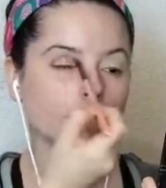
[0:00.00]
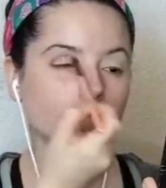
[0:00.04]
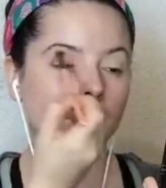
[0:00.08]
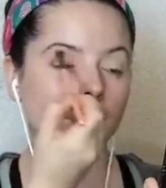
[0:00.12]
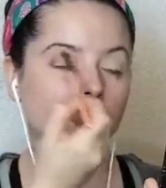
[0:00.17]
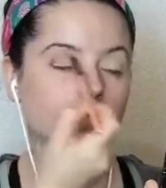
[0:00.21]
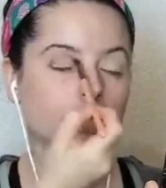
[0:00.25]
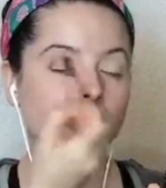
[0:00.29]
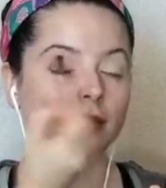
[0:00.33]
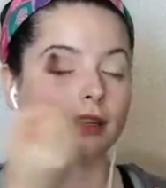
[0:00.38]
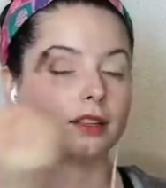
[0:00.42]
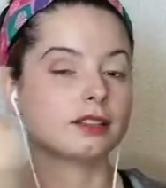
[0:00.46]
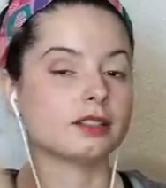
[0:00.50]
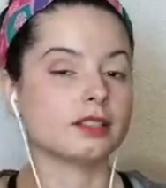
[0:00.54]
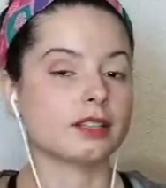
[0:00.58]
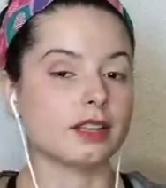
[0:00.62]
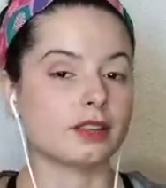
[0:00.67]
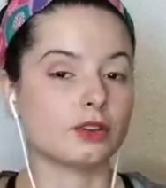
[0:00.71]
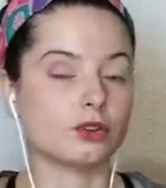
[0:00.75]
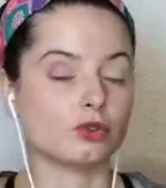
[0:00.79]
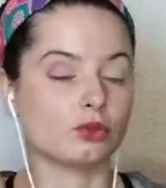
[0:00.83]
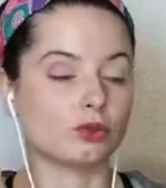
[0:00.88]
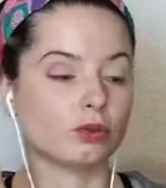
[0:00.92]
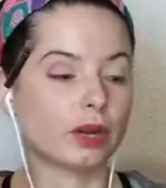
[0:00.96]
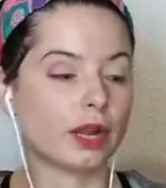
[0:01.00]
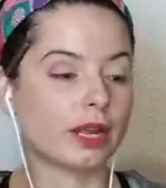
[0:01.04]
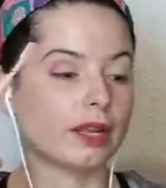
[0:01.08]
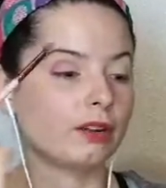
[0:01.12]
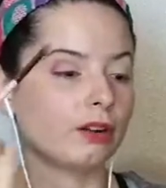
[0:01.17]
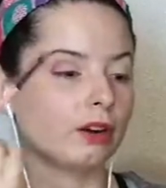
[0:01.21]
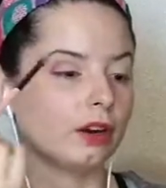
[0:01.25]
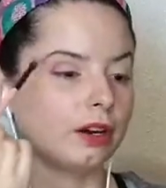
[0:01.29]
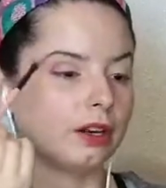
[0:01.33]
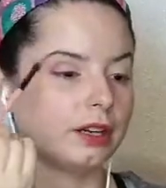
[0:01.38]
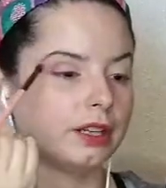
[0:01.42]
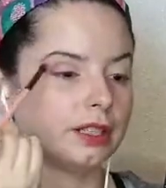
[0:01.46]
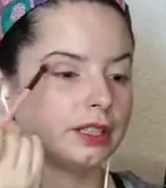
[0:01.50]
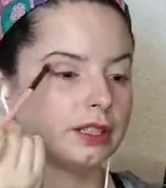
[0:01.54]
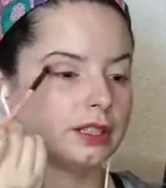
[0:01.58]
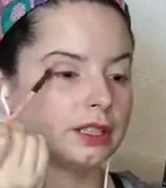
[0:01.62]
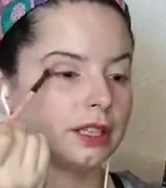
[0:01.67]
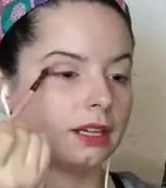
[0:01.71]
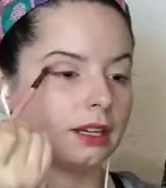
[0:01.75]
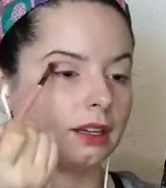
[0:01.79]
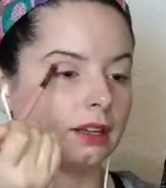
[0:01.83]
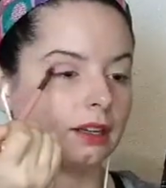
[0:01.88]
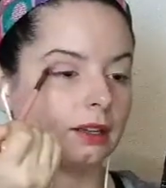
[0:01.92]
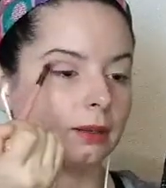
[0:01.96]
He is a great artist.
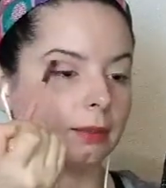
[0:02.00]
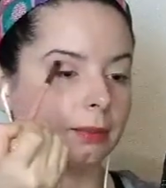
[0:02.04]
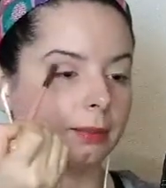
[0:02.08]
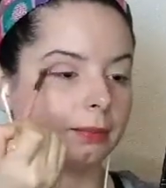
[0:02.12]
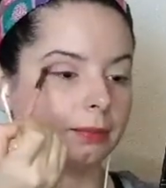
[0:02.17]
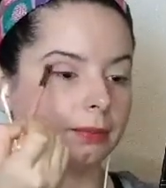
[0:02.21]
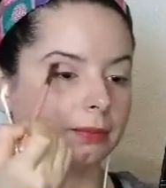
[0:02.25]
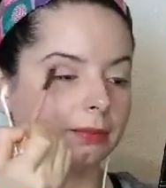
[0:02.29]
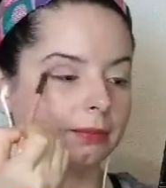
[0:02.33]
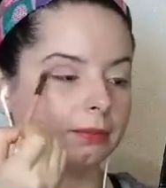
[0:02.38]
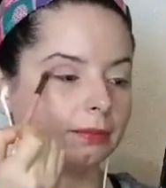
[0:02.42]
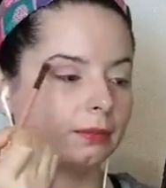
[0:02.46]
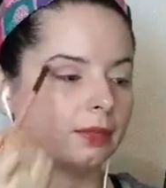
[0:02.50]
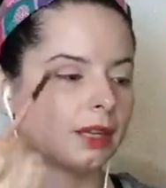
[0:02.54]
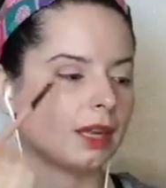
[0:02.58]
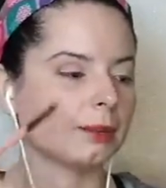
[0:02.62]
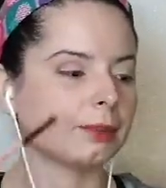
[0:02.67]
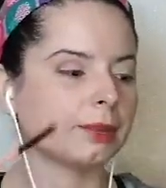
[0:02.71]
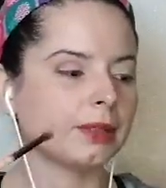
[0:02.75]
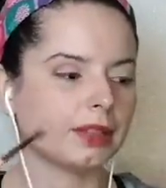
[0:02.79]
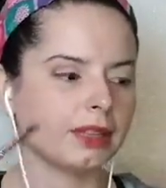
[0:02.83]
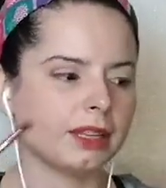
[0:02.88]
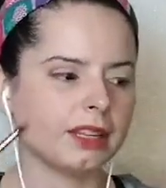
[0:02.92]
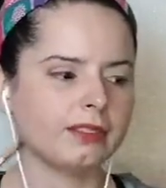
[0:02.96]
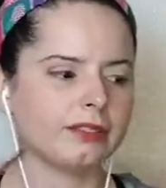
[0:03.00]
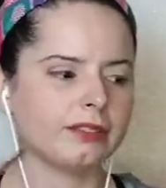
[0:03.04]
I believe